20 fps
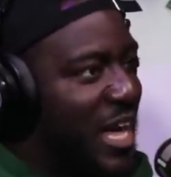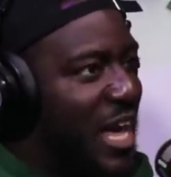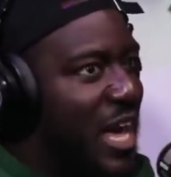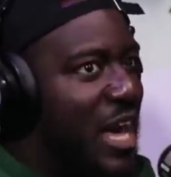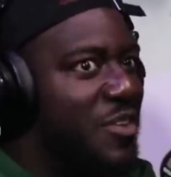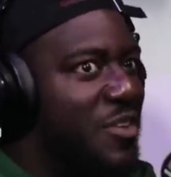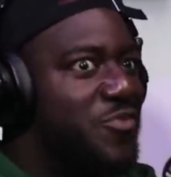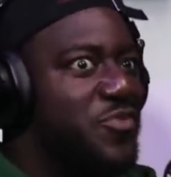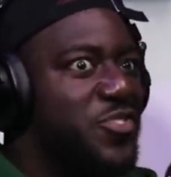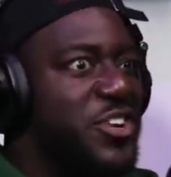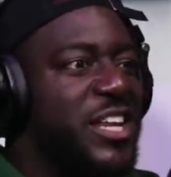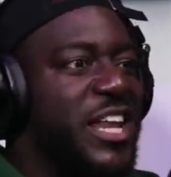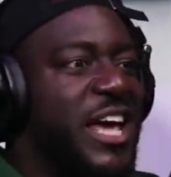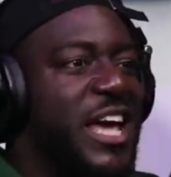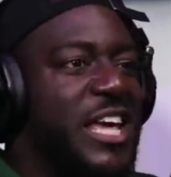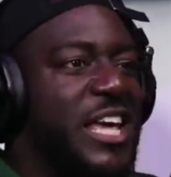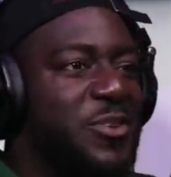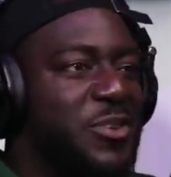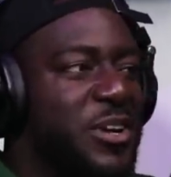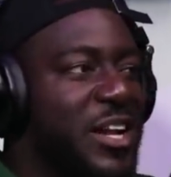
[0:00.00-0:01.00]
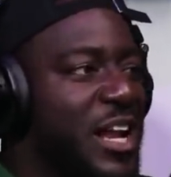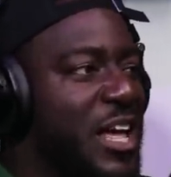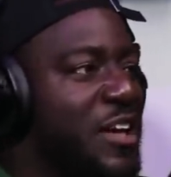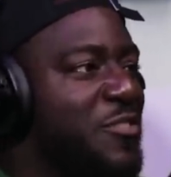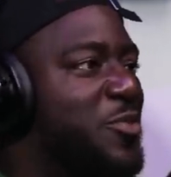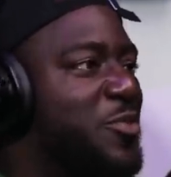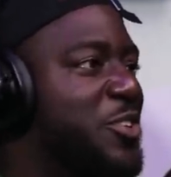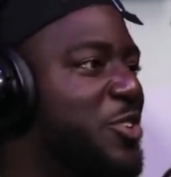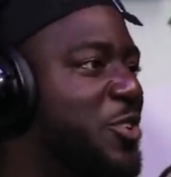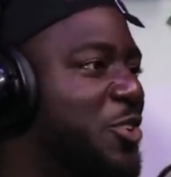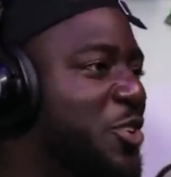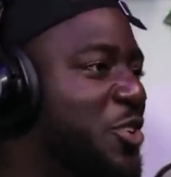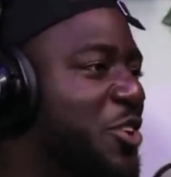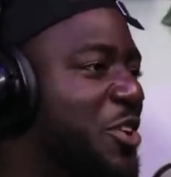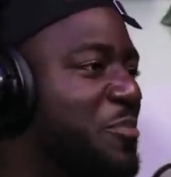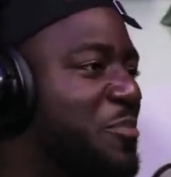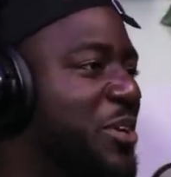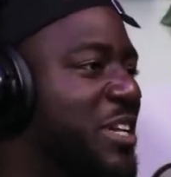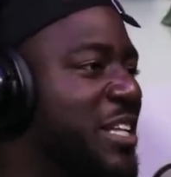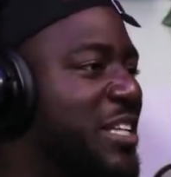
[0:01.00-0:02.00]
Every day you want to let everyone know you
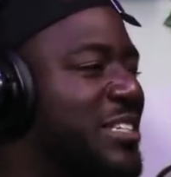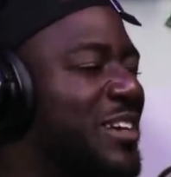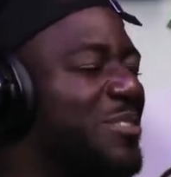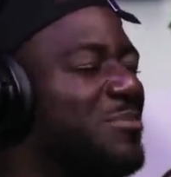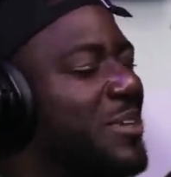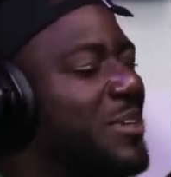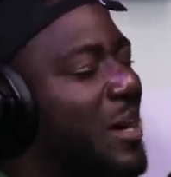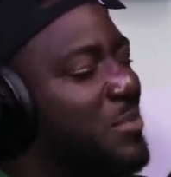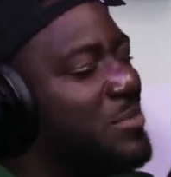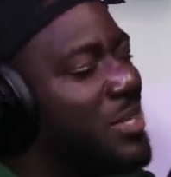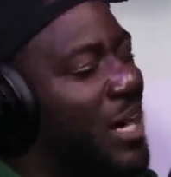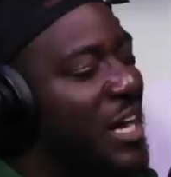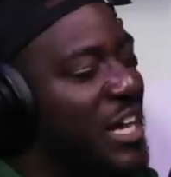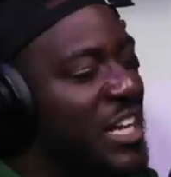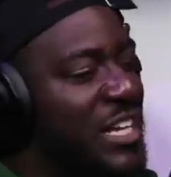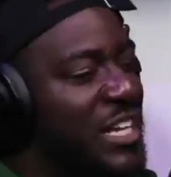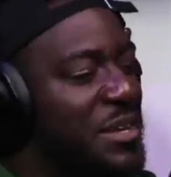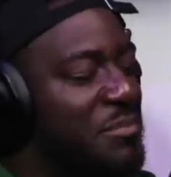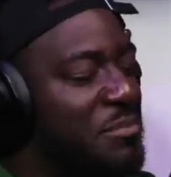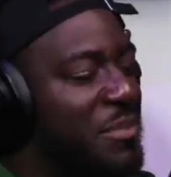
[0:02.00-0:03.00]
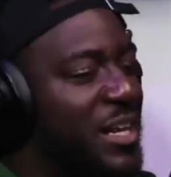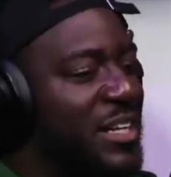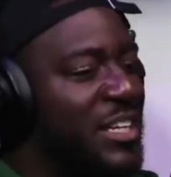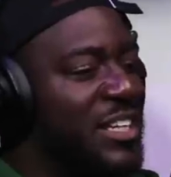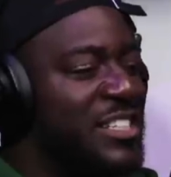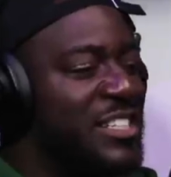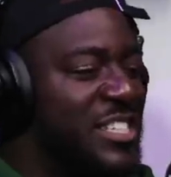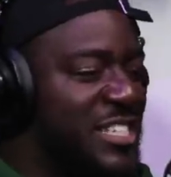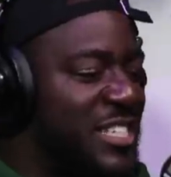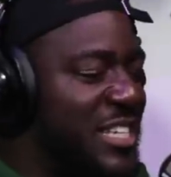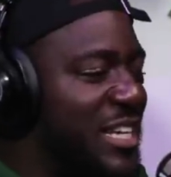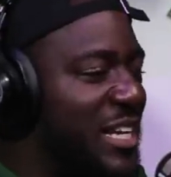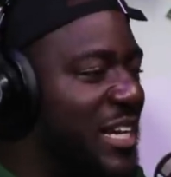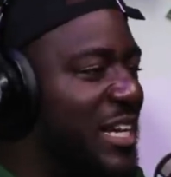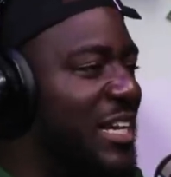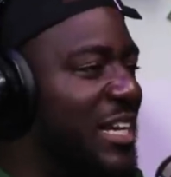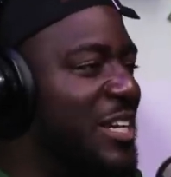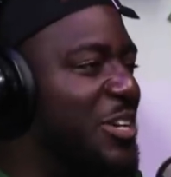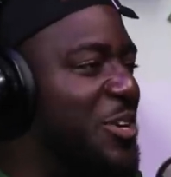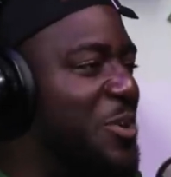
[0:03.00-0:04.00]
got a body. Sometimes hide it, man. Conceal it a